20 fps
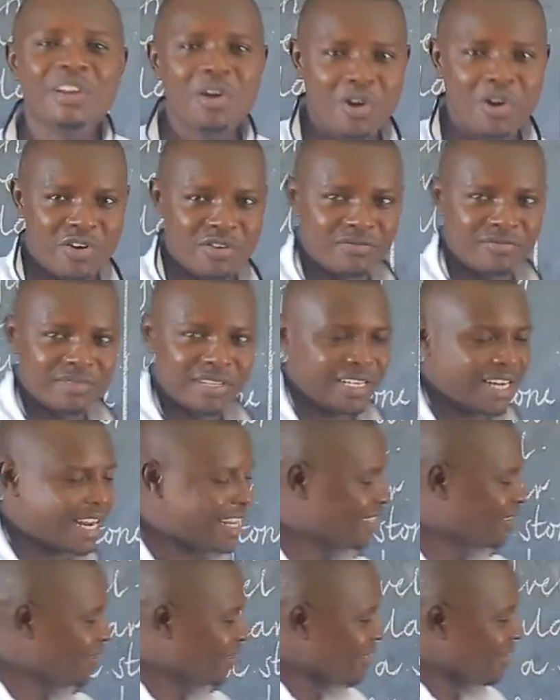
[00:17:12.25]
No, it
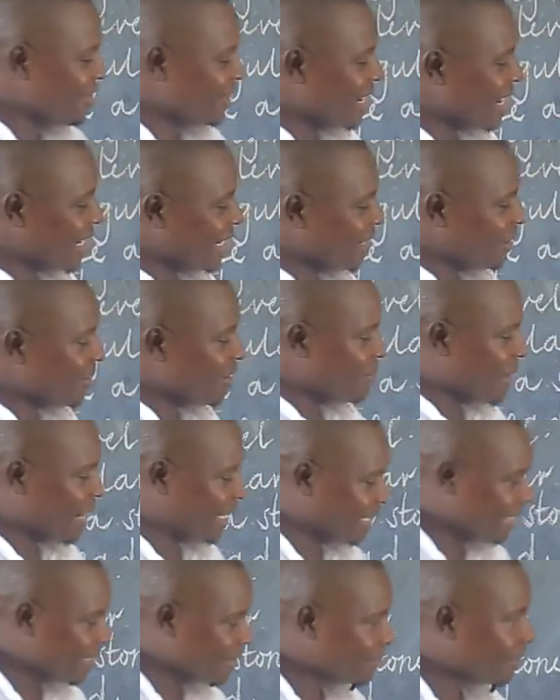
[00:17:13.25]
has not got a degree,
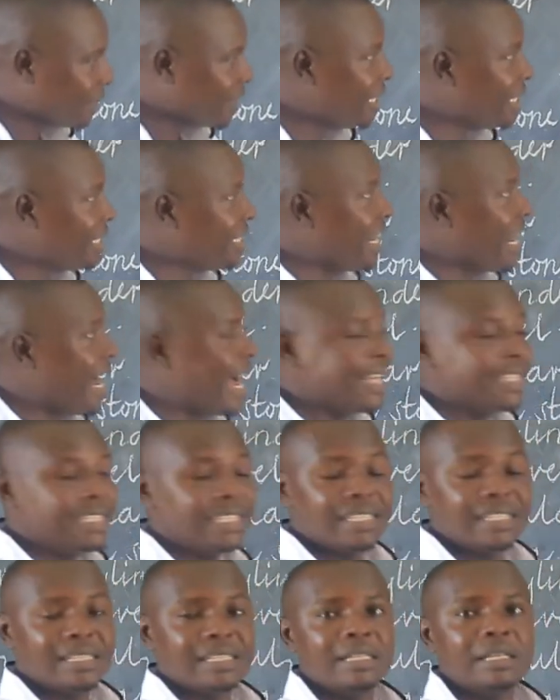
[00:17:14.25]
but it
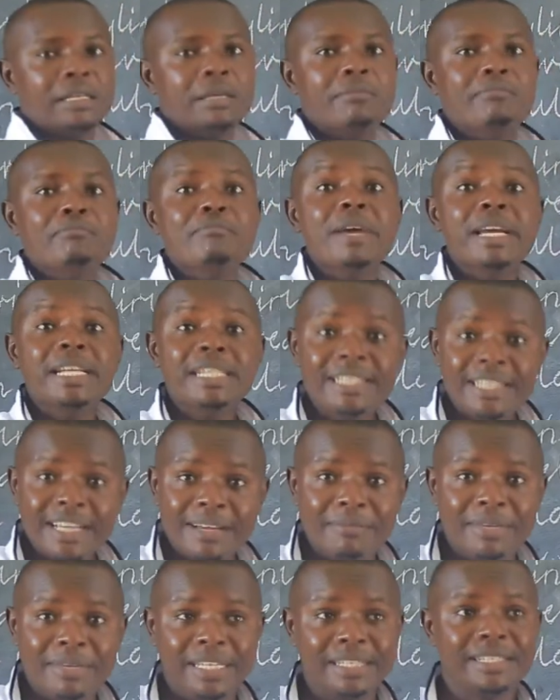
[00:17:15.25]
has
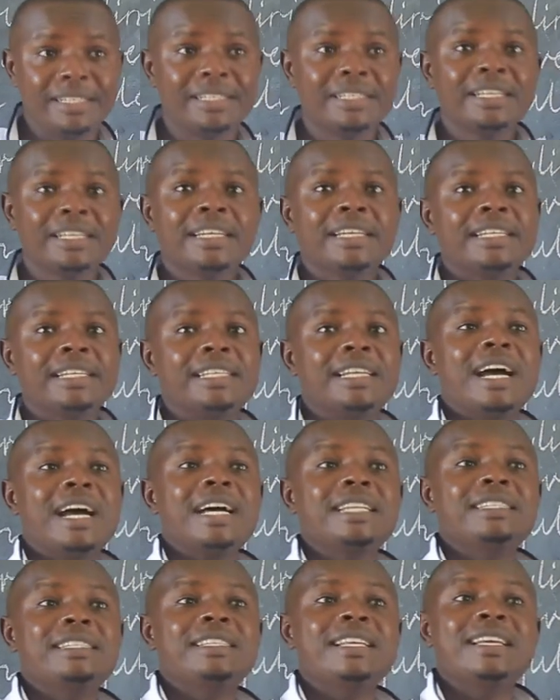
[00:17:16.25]
measurements. It
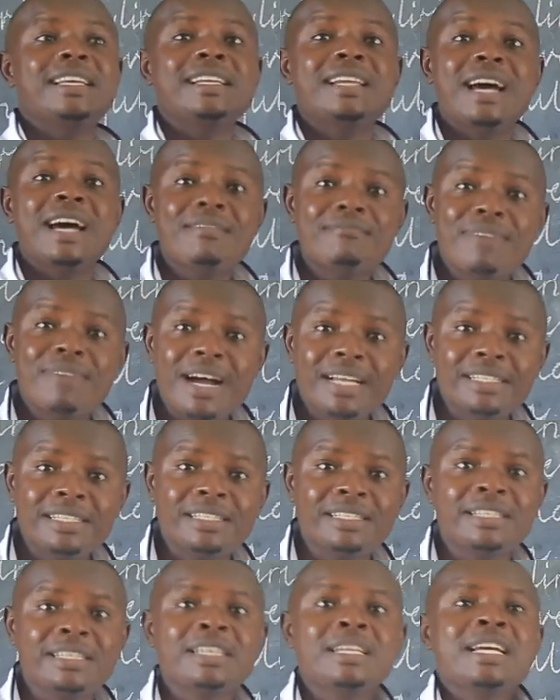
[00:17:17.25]
has the
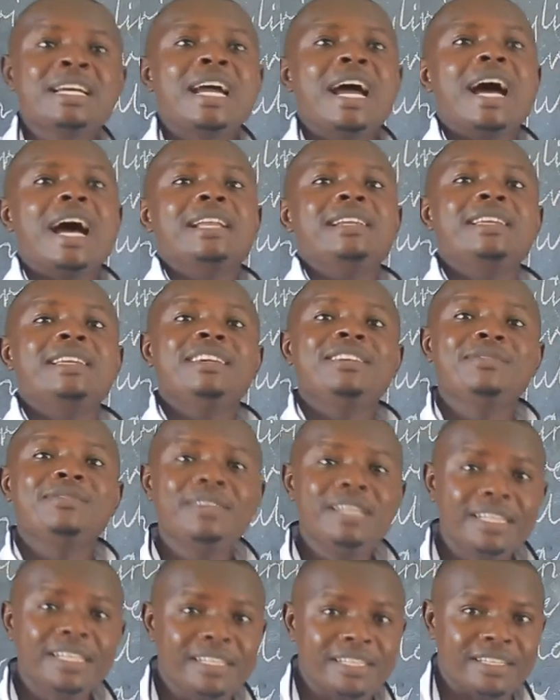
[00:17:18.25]
numbers and the
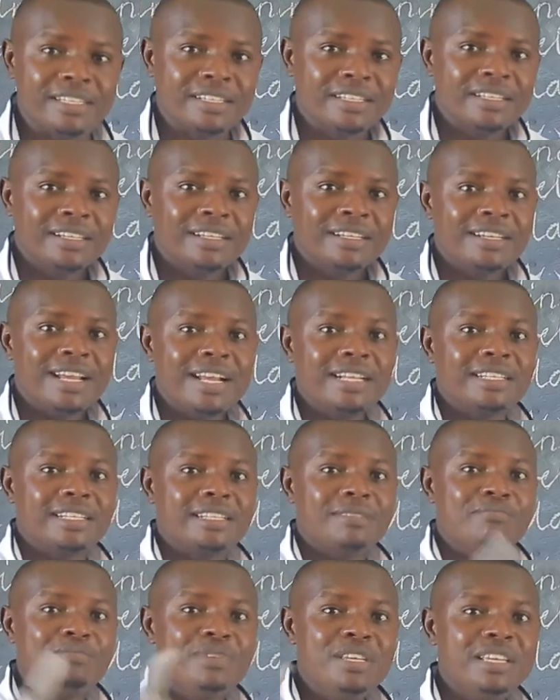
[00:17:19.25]
units
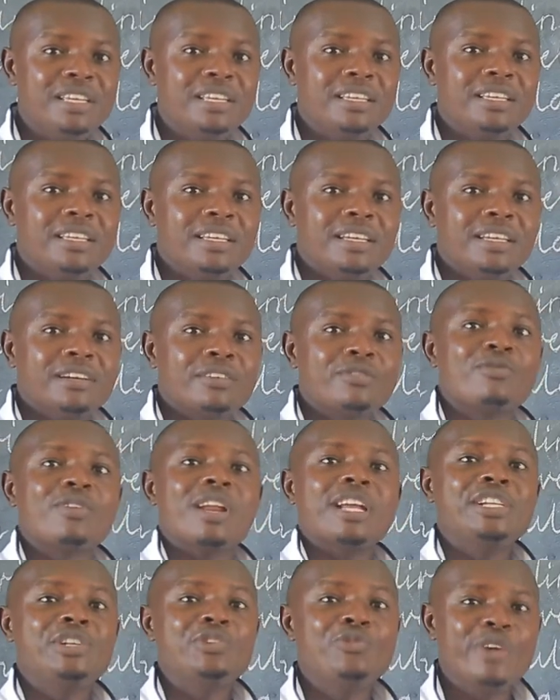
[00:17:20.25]
that's being
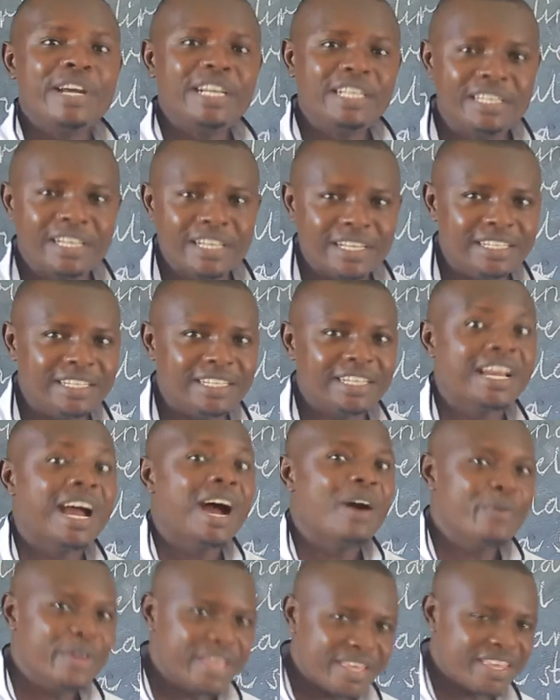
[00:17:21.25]
graduated.
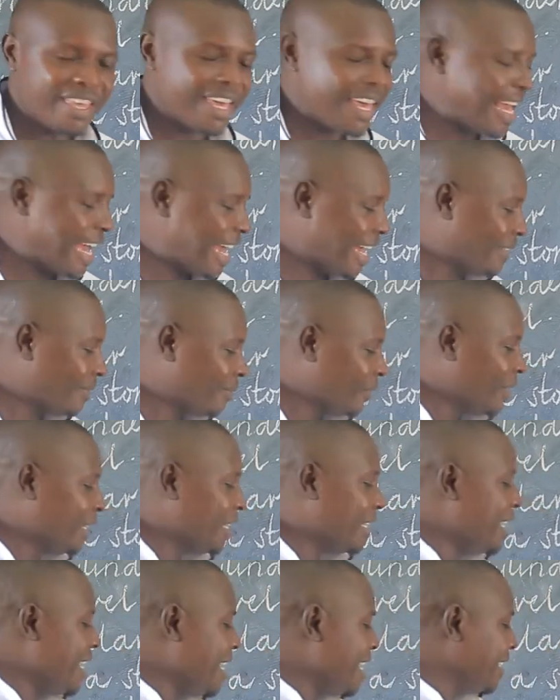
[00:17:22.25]
Are we there?
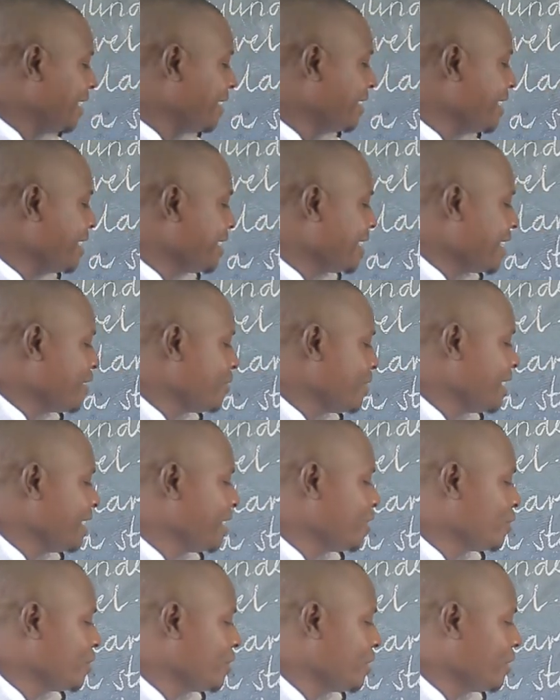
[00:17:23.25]
Then another thing that we
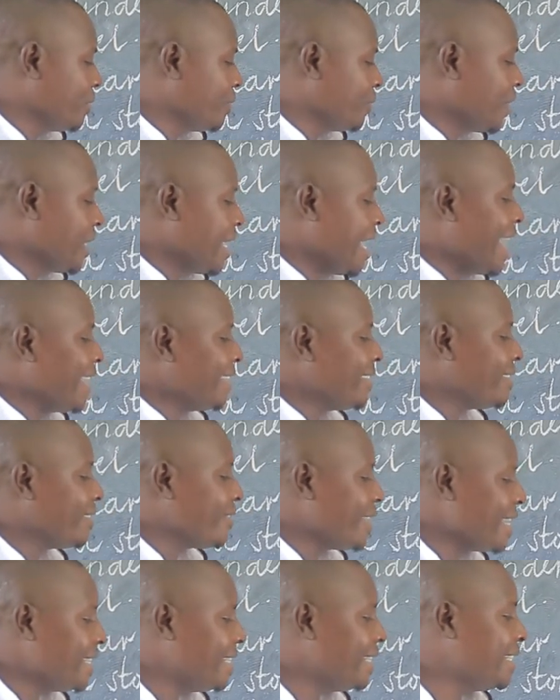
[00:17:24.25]
need to know, a
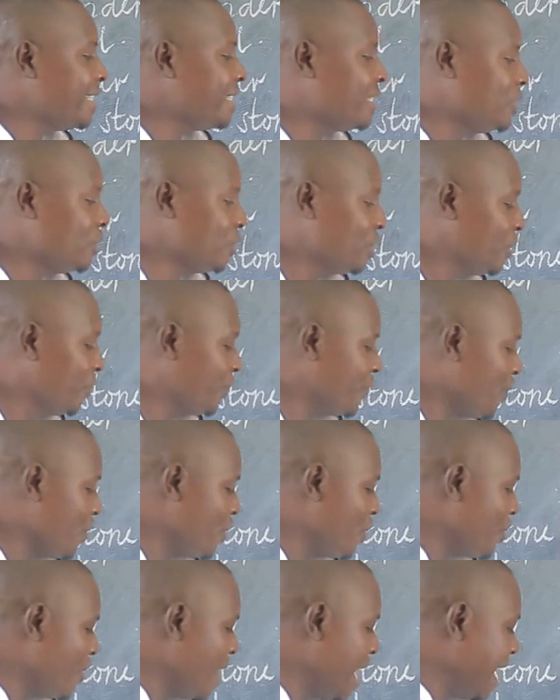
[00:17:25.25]
thread is used for
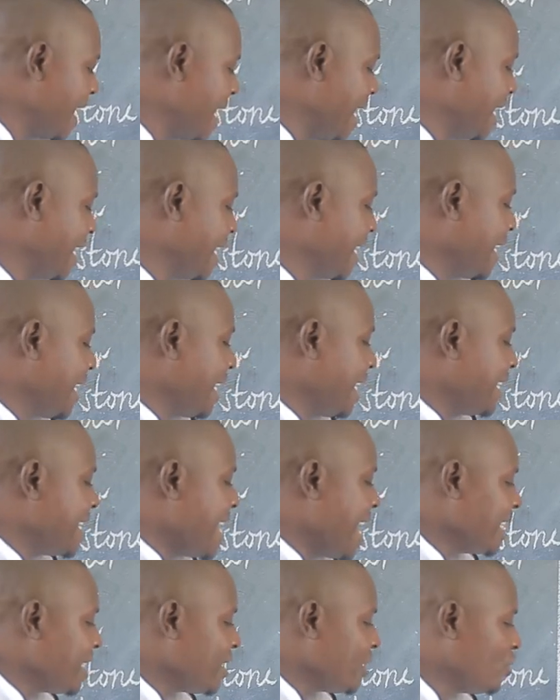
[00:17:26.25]
lowering
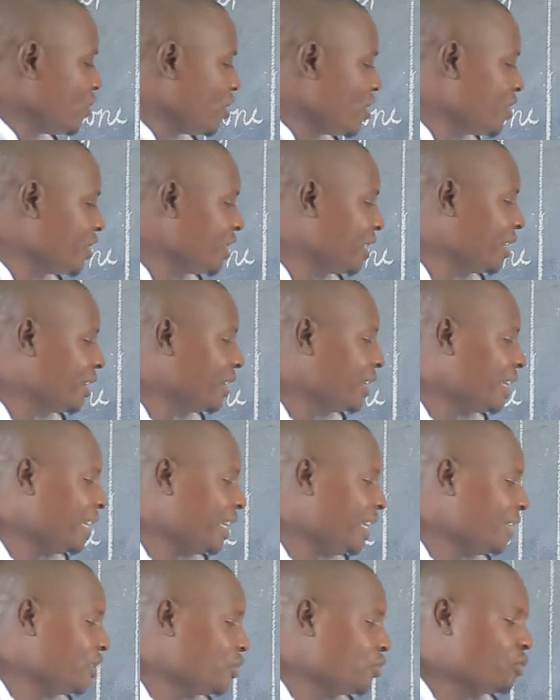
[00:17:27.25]
the stone
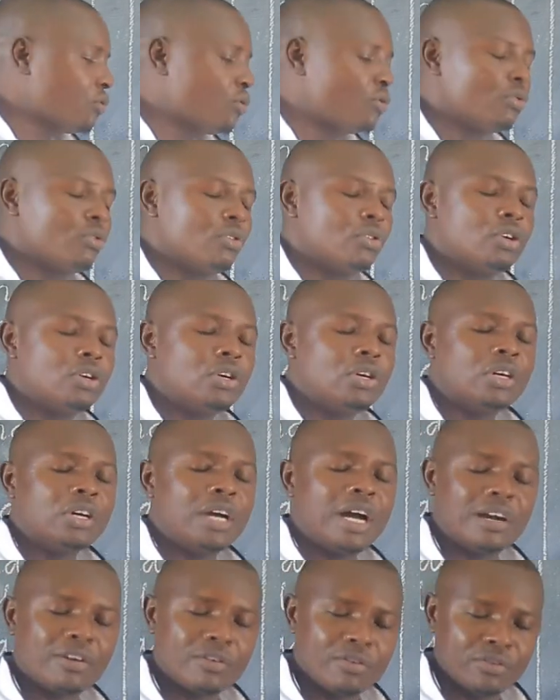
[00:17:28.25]
into
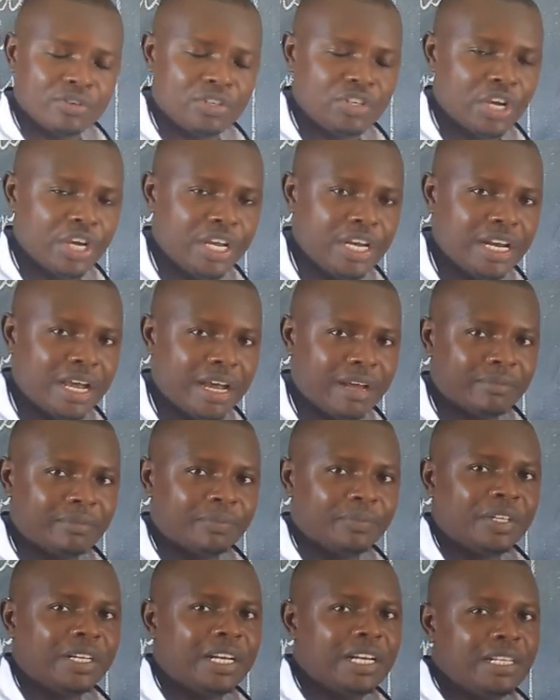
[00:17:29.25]
a container.
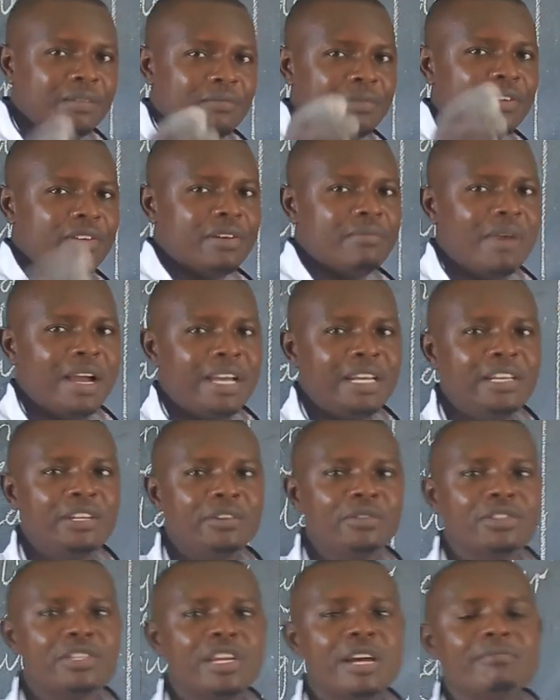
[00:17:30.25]
Let me remind
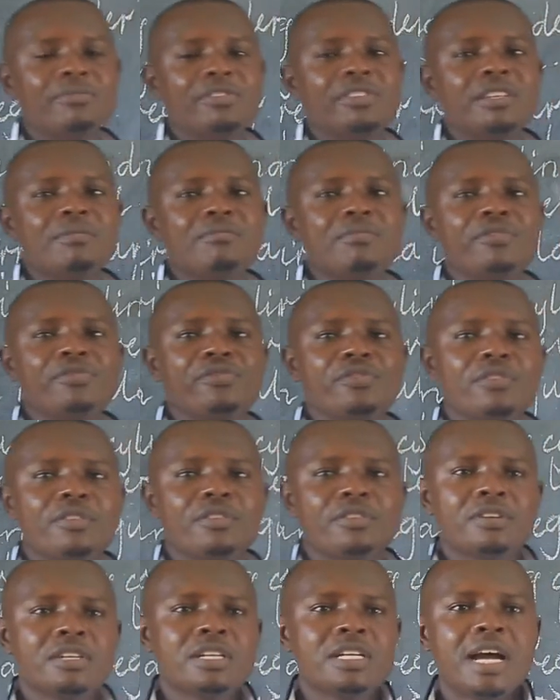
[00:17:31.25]
you something
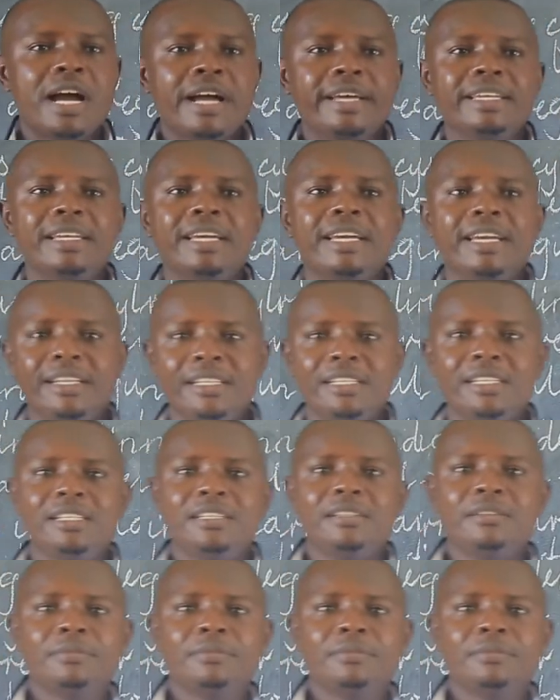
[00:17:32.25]
before I end.